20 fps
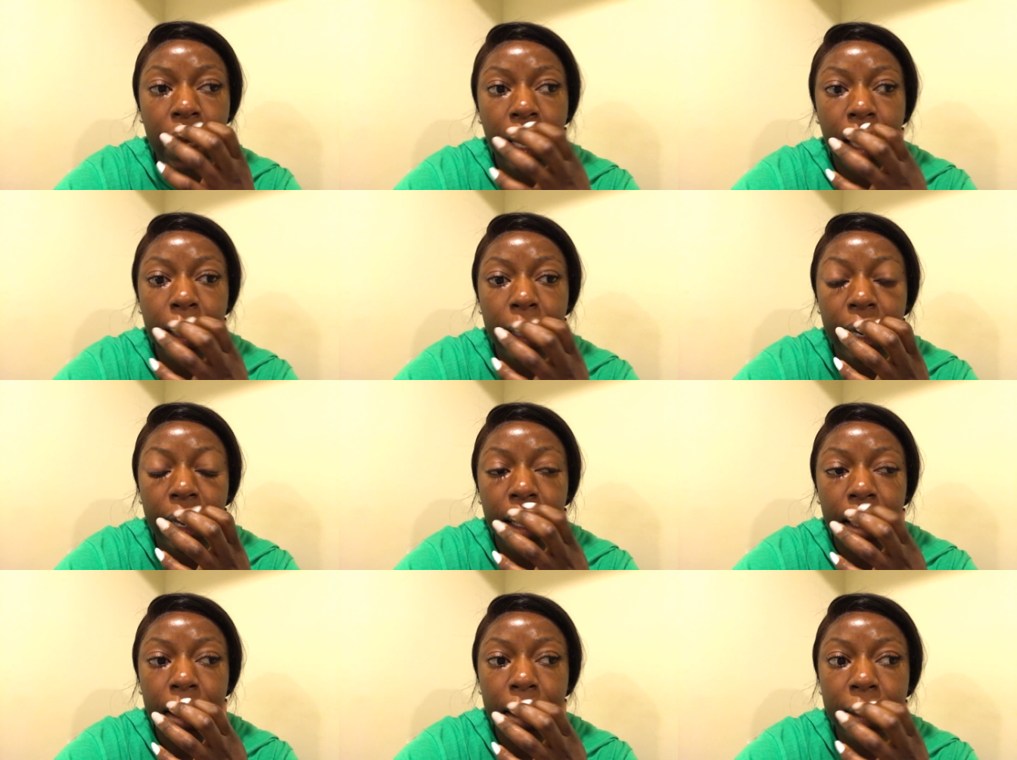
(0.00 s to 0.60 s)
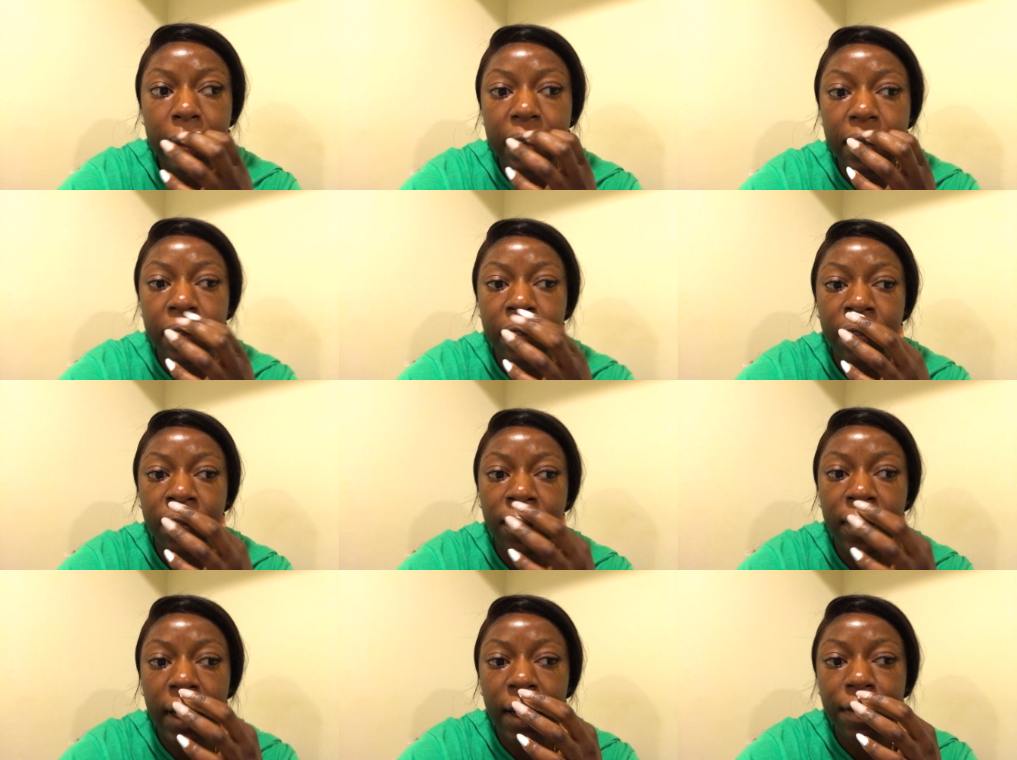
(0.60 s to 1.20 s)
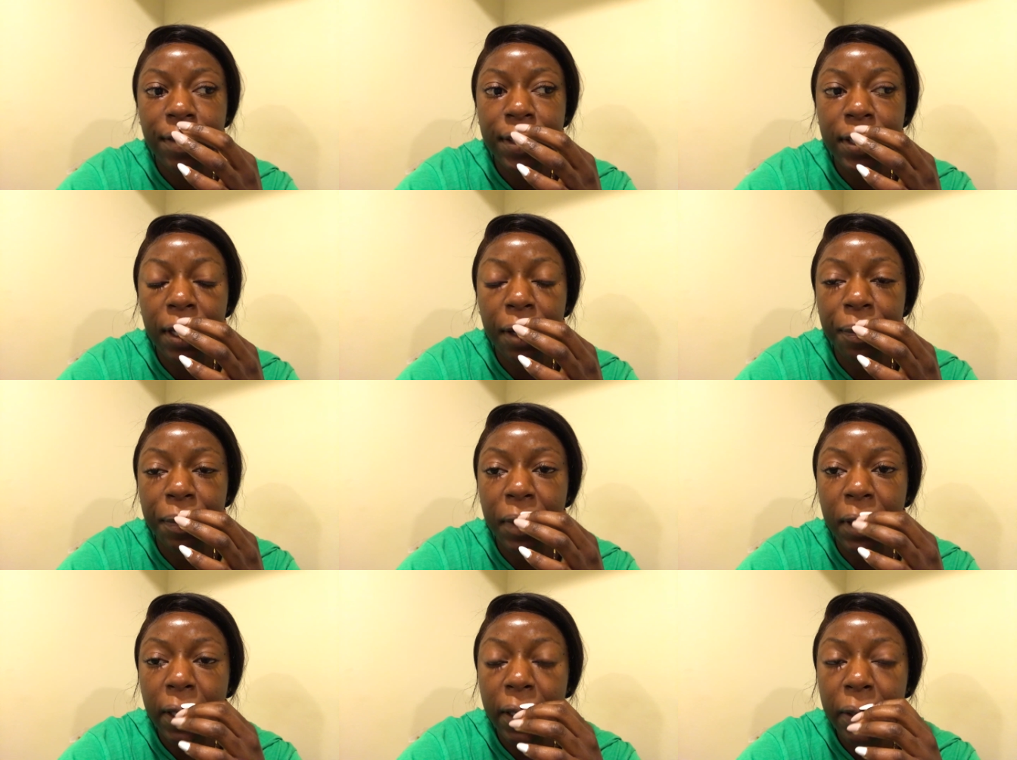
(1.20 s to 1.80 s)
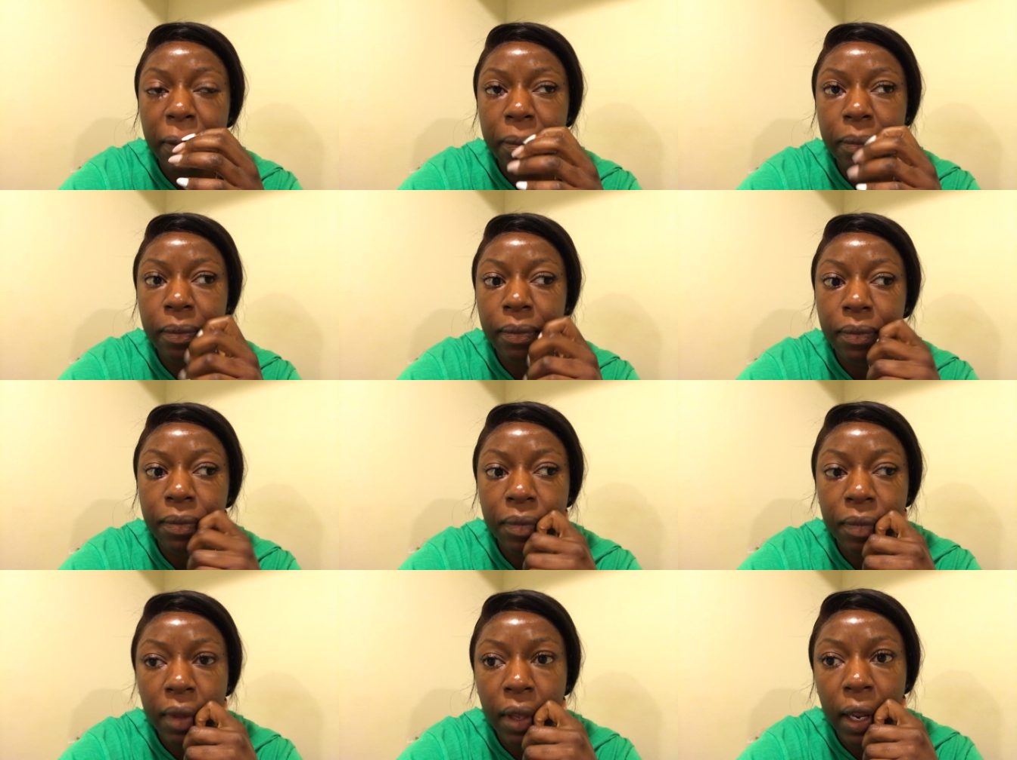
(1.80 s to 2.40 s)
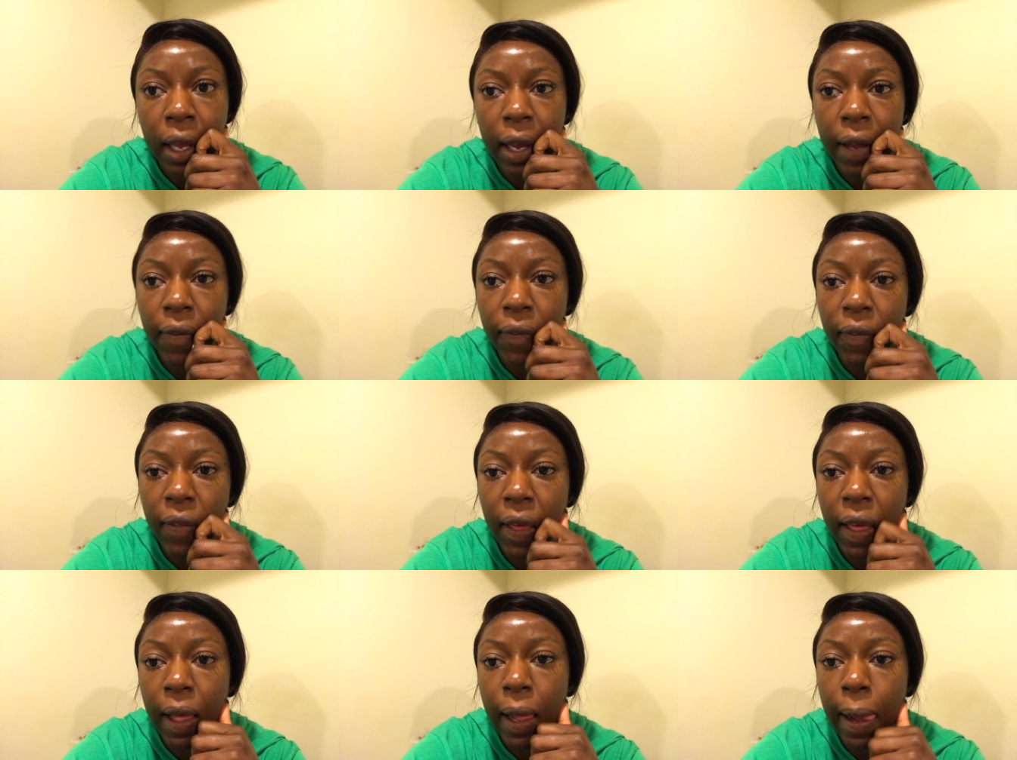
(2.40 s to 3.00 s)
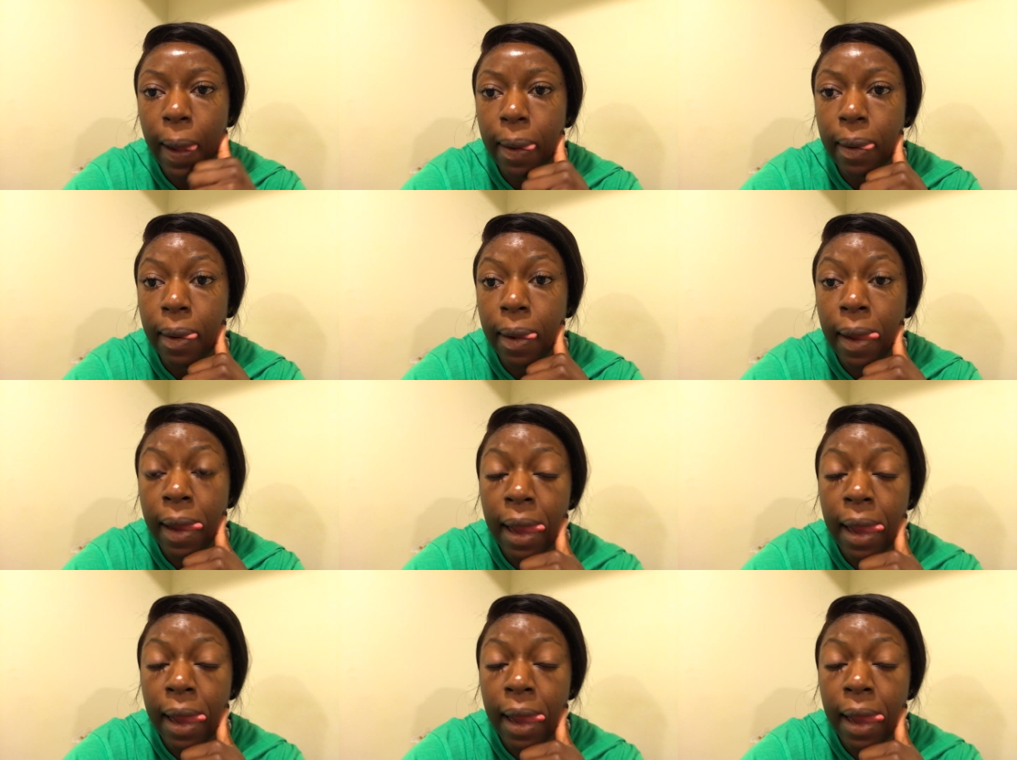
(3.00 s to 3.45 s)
at like five something and then